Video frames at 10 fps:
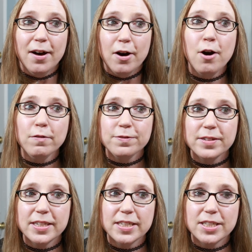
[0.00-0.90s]

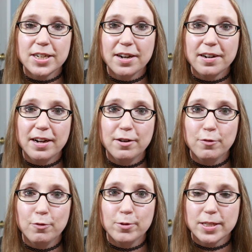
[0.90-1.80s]
hopefully the start
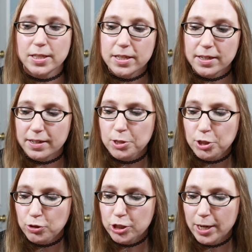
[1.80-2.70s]
of what's going
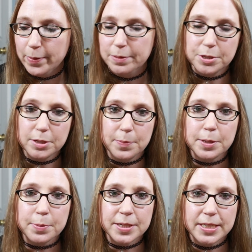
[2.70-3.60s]
to shape up to be
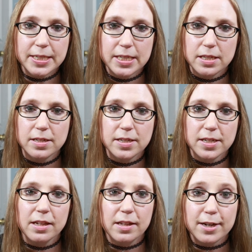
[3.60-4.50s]
a pretty decent
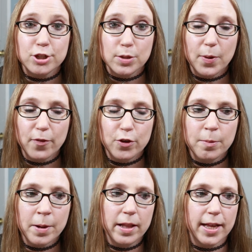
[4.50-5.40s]
Lush
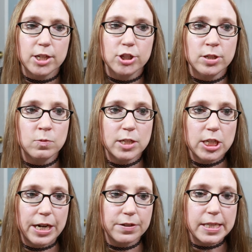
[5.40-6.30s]
perfume collection. We
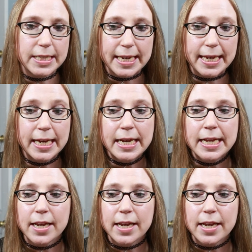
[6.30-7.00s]
shall see.